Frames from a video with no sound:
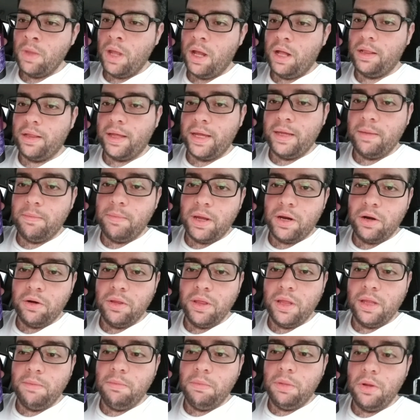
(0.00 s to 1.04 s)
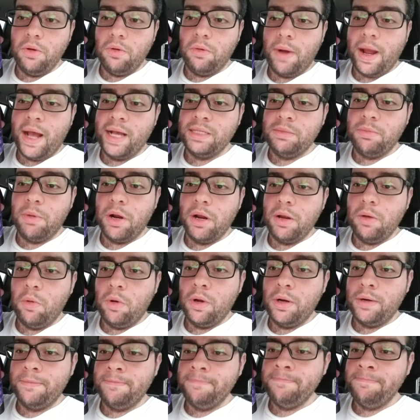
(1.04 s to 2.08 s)
I like it better than the blue raspberry
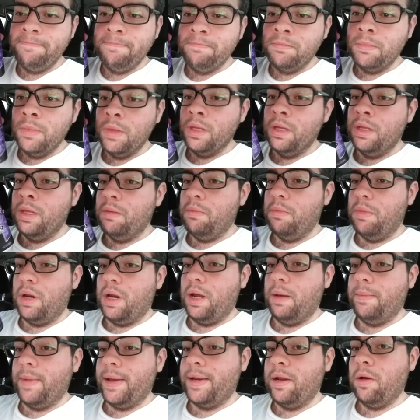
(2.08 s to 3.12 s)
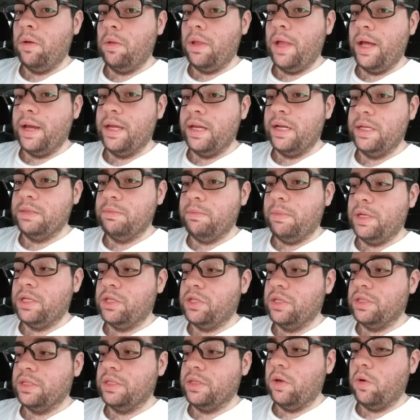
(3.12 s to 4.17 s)
one. But I don't like it as much
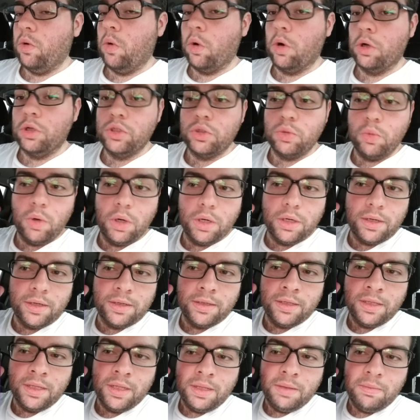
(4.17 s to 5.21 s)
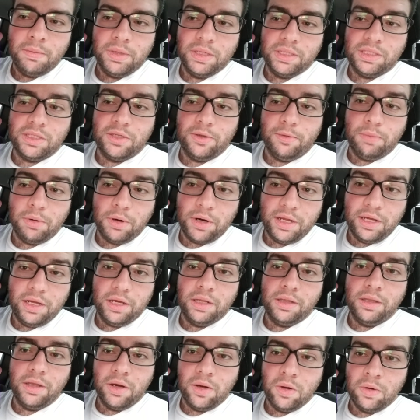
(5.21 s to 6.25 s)
as the orange one, but still pretty
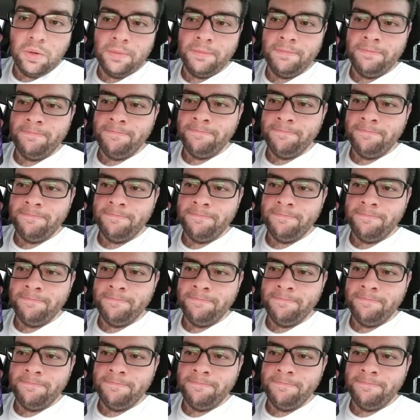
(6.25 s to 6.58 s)
good though.